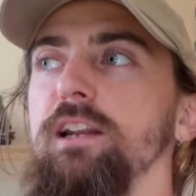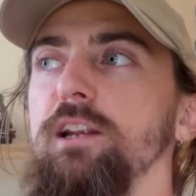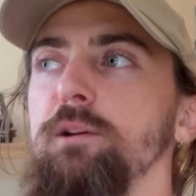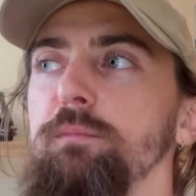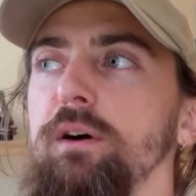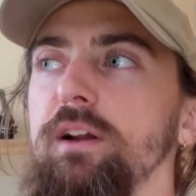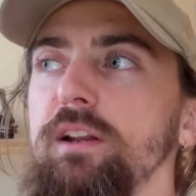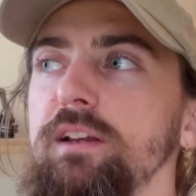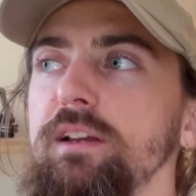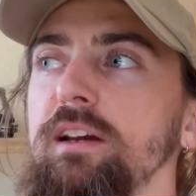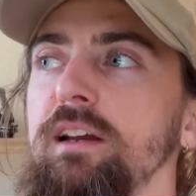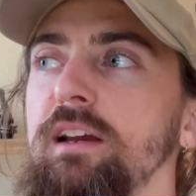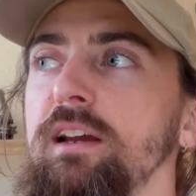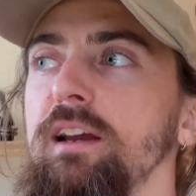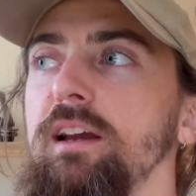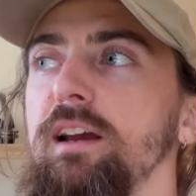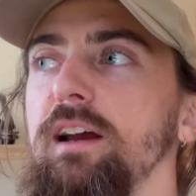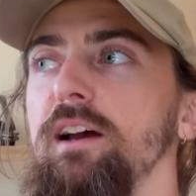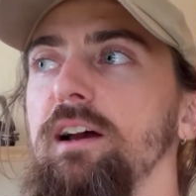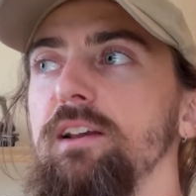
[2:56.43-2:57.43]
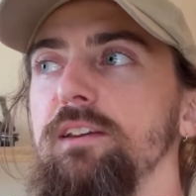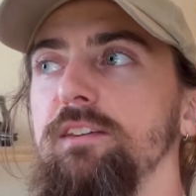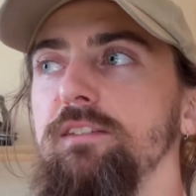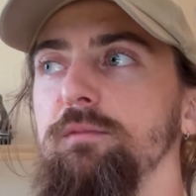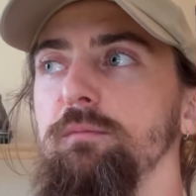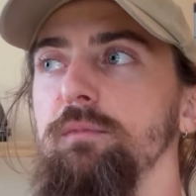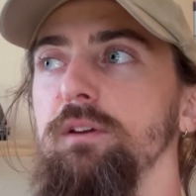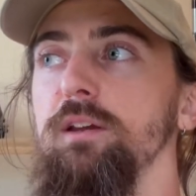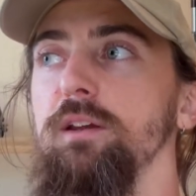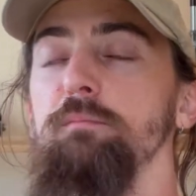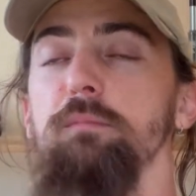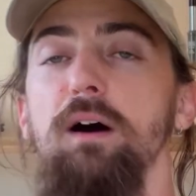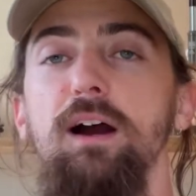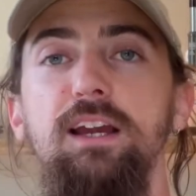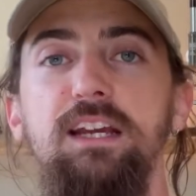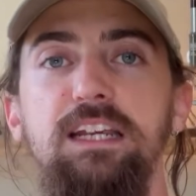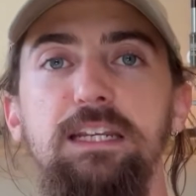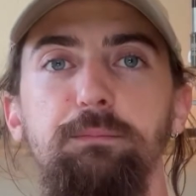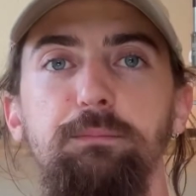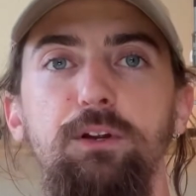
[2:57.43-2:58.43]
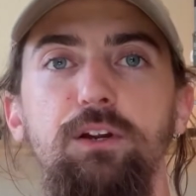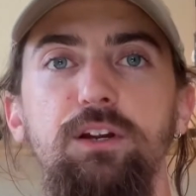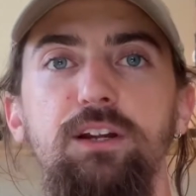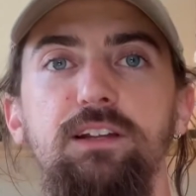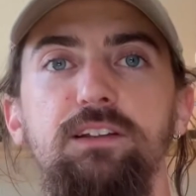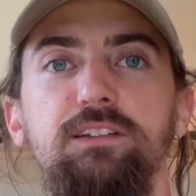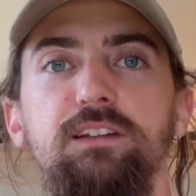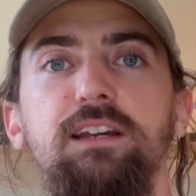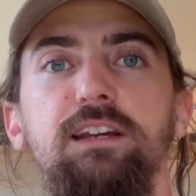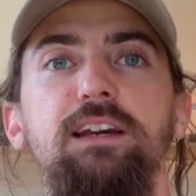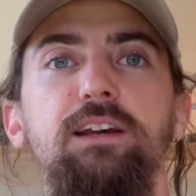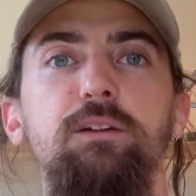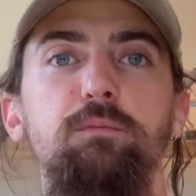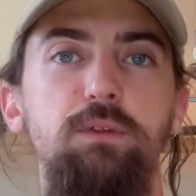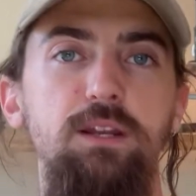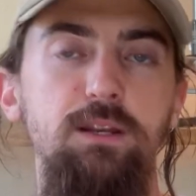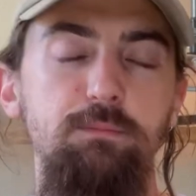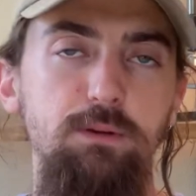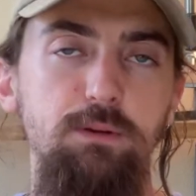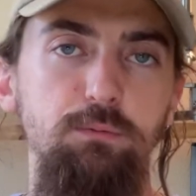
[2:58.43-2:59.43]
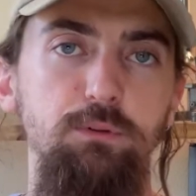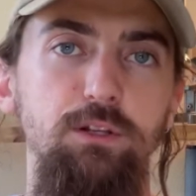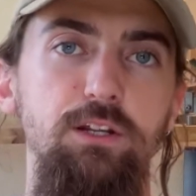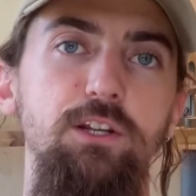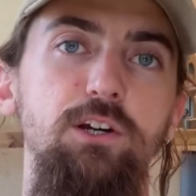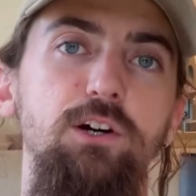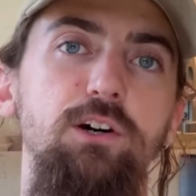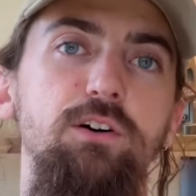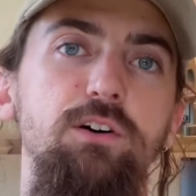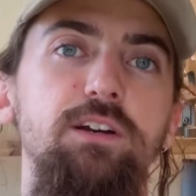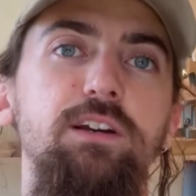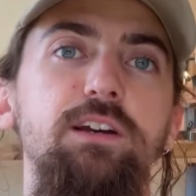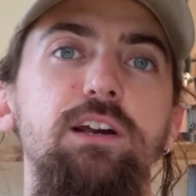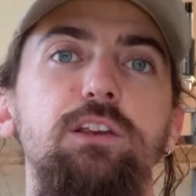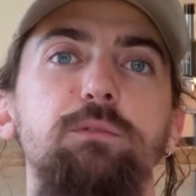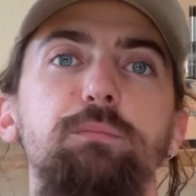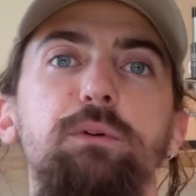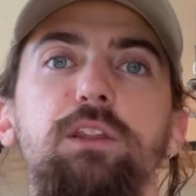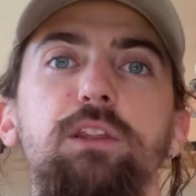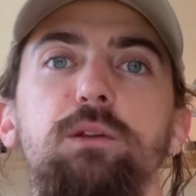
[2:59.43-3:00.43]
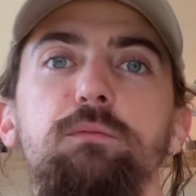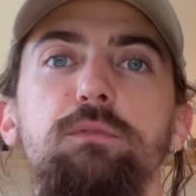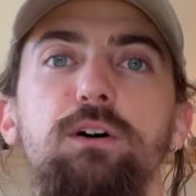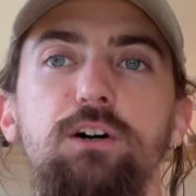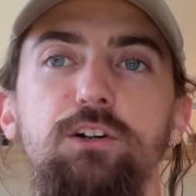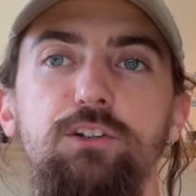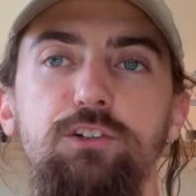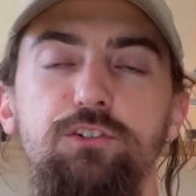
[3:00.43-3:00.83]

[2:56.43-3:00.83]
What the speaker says: money has, in my experience and many people I know, it has been the most